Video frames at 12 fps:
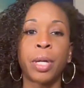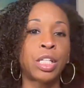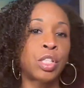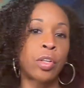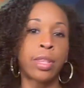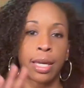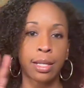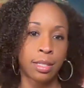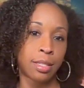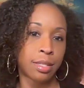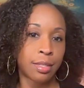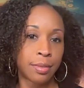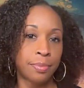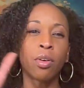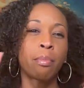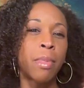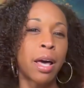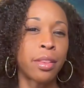picture this. You're
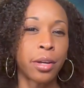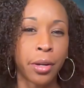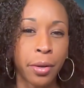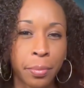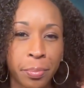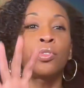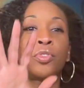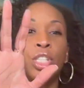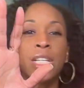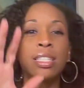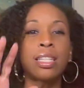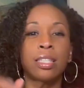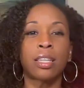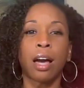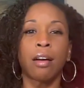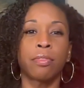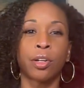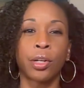a mother. You've just
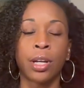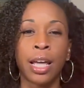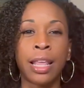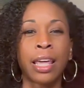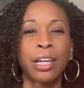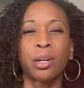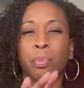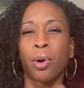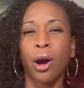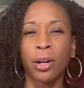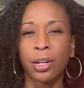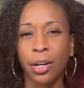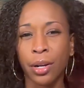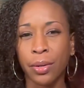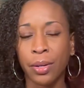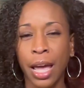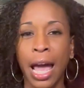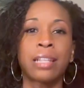discovered that your partner
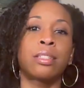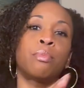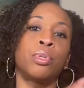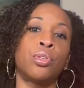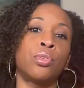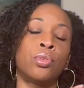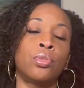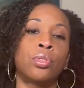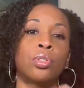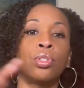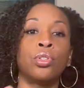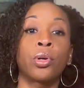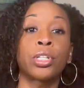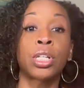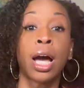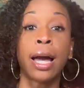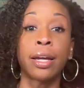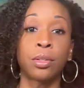has abused your
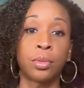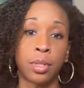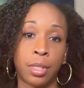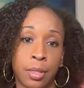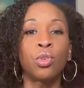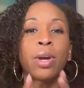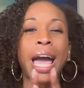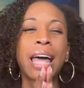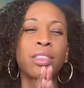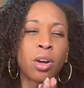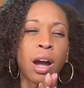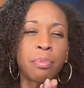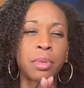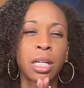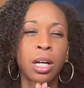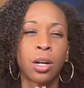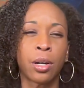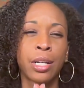child. You gather up the
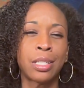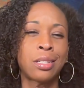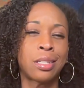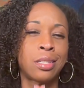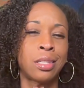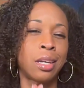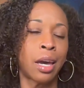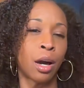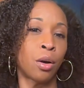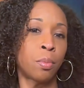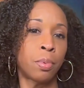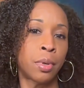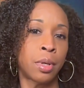courage to seek help,